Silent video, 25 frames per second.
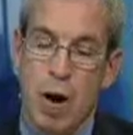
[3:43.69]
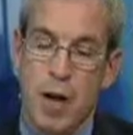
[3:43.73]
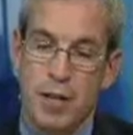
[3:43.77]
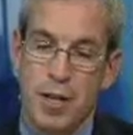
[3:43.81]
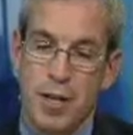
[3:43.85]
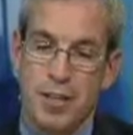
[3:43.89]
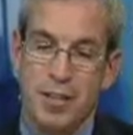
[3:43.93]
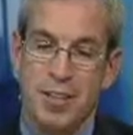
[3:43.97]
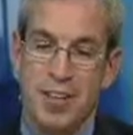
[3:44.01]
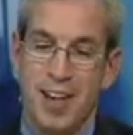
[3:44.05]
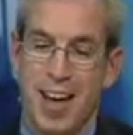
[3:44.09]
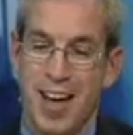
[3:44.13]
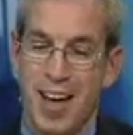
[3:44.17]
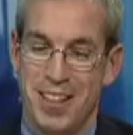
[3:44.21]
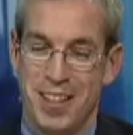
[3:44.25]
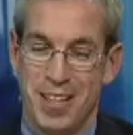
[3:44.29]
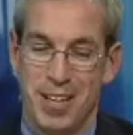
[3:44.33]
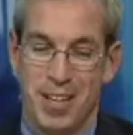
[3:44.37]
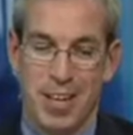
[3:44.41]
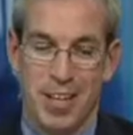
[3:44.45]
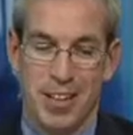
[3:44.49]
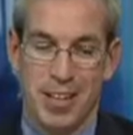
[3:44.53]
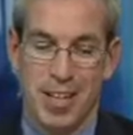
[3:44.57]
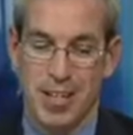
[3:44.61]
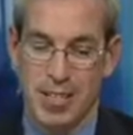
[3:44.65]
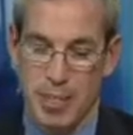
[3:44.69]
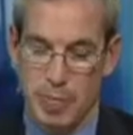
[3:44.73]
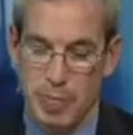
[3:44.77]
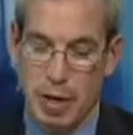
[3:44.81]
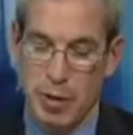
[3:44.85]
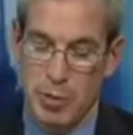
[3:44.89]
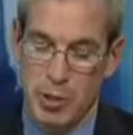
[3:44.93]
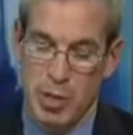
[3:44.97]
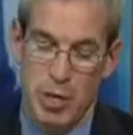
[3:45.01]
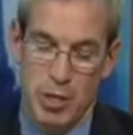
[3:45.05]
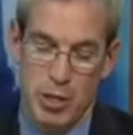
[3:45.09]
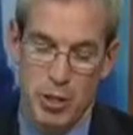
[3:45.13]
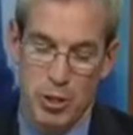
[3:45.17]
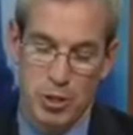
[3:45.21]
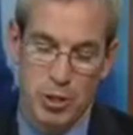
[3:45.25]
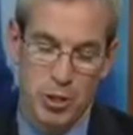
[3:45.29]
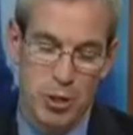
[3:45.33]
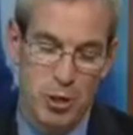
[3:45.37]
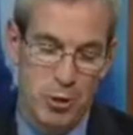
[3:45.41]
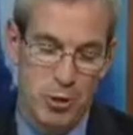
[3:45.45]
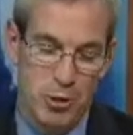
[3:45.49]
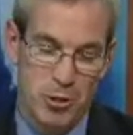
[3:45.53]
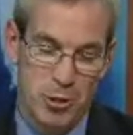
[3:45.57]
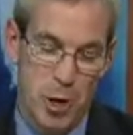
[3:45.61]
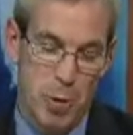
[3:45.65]
and then I think last time I was on this
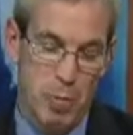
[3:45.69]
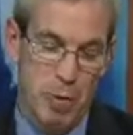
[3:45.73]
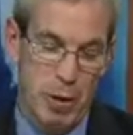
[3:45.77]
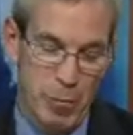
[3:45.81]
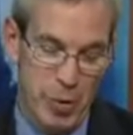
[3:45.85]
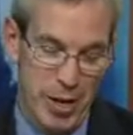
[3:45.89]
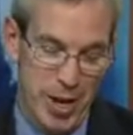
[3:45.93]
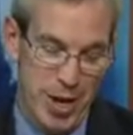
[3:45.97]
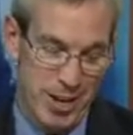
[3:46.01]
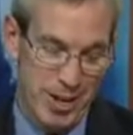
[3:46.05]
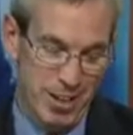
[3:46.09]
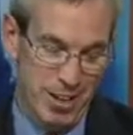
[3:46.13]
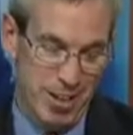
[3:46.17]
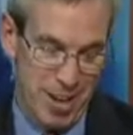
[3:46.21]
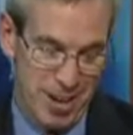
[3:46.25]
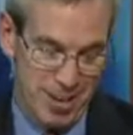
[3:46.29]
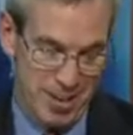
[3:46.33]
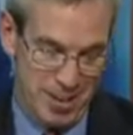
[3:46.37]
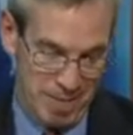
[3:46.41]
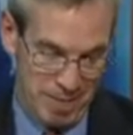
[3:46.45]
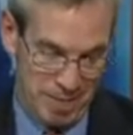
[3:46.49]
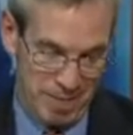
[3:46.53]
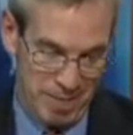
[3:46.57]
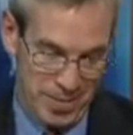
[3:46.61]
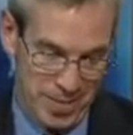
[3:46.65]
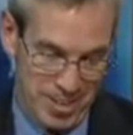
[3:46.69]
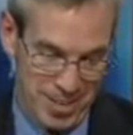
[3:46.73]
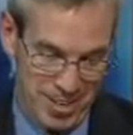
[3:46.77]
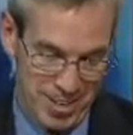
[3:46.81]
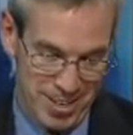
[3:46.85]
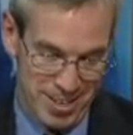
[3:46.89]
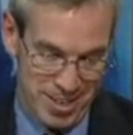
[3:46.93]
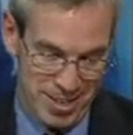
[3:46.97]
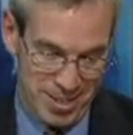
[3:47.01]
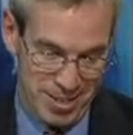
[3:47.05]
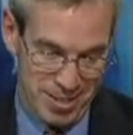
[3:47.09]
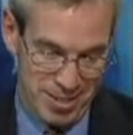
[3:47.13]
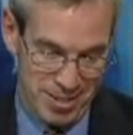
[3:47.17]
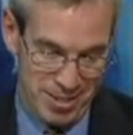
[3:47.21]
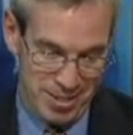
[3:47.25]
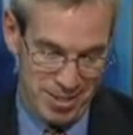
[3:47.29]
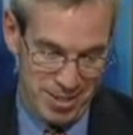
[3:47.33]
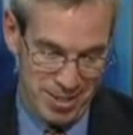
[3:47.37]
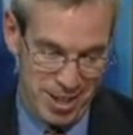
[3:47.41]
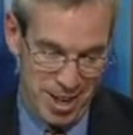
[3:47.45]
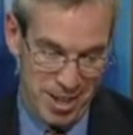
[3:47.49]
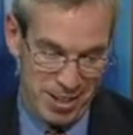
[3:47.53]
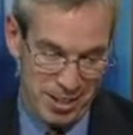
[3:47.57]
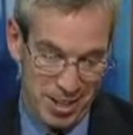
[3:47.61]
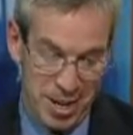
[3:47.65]
show, you told me we had a lot of
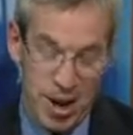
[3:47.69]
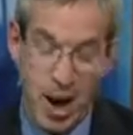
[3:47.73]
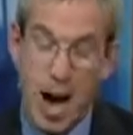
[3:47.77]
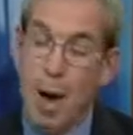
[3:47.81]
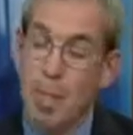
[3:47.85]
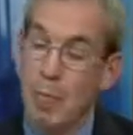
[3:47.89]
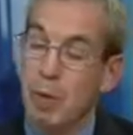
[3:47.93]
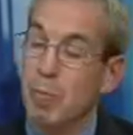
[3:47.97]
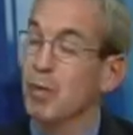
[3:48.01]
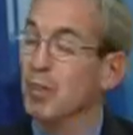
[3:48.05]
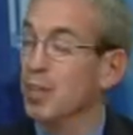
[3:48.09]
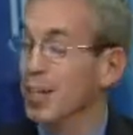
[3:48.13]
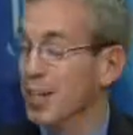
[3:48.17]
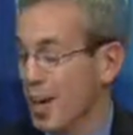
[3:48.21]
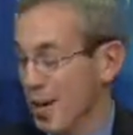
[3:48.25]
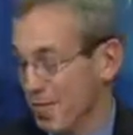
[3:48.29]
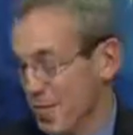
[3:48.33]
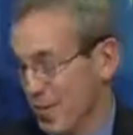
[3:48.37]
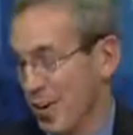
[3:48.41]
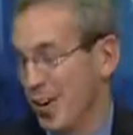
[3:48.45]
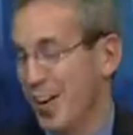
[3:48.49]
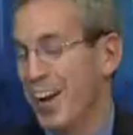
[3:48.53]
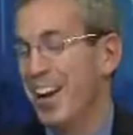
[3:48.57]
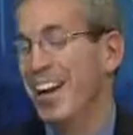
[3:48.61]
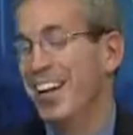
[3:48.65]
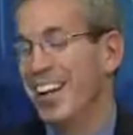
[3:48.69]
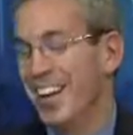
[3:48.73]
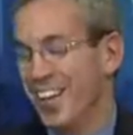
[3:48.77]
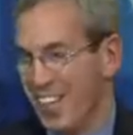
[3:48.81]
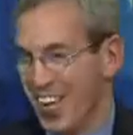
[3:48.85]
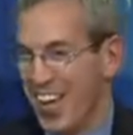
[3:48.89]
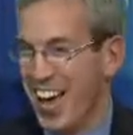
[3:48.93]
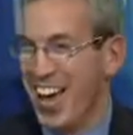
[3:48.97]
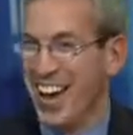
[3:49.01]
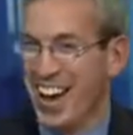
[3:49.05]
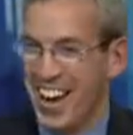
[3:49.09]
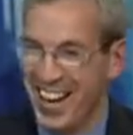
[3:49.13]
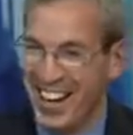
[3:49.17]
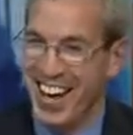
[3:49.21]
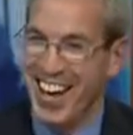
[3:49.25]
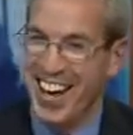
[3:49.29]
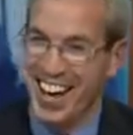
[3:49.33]
not in common with the governor. And I